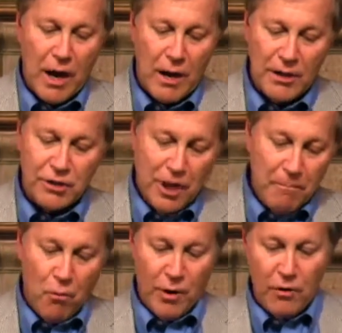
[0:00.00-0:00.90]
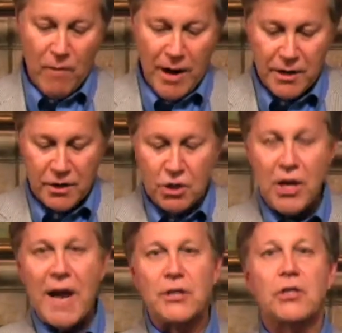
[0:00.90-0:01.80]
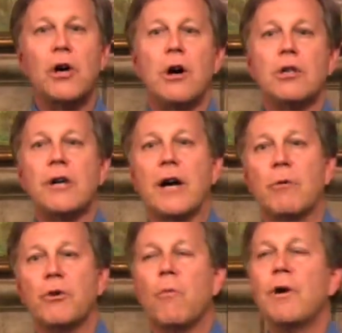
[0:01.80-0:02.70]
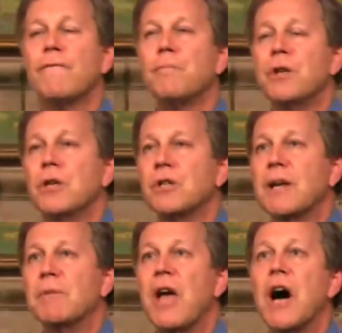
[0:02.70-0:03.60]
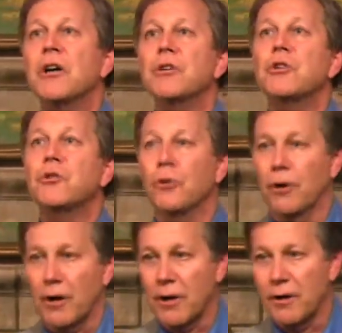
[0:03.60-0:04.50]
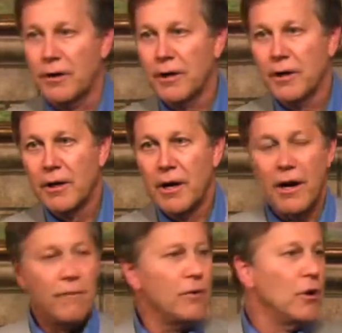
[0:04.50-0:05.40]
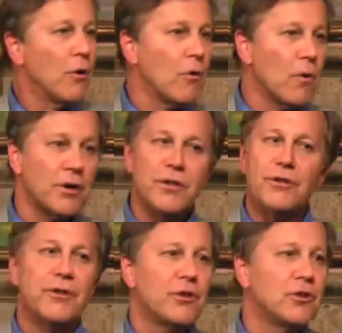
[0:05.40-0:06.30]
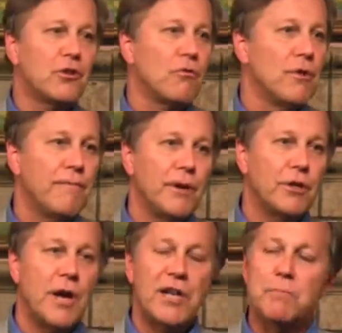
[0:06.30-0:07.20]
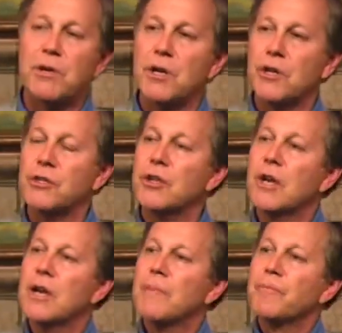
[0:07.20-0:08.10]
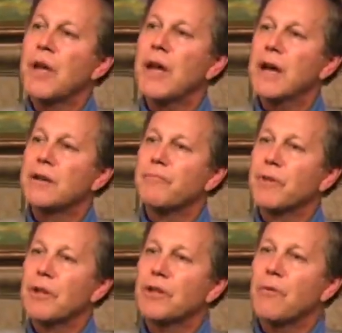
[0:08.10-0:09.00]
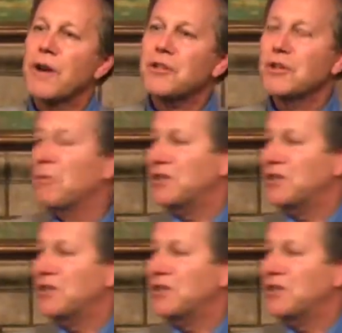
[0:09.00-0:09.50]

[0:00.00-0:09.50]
at some point, write a jazz song cycle with a wonderful pianist named Helen Sung. I don't know if you know her work. She's just a terrific jazz pianist. And the question is,